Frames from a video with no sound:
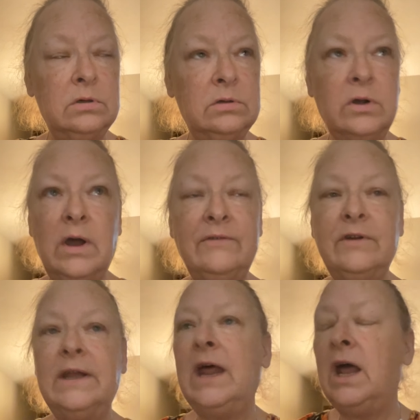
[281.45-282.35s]
no, I
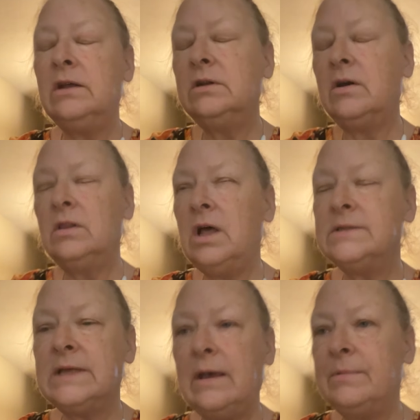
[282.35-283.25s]
forget. I don't know. A
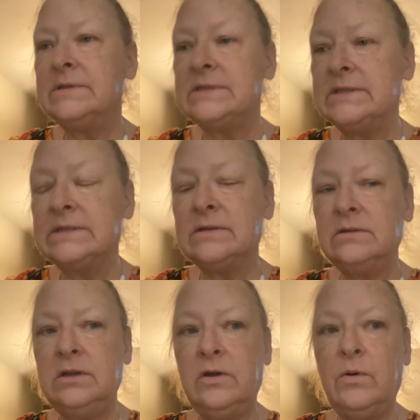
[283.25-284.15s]
lot's happened since,
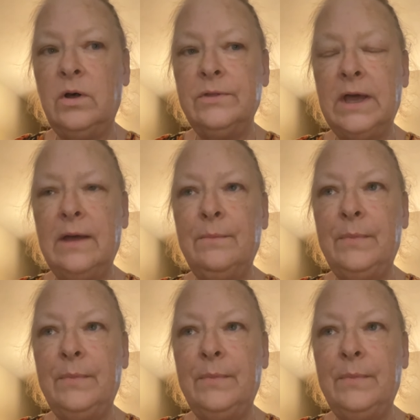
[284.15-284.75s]
you know, all that.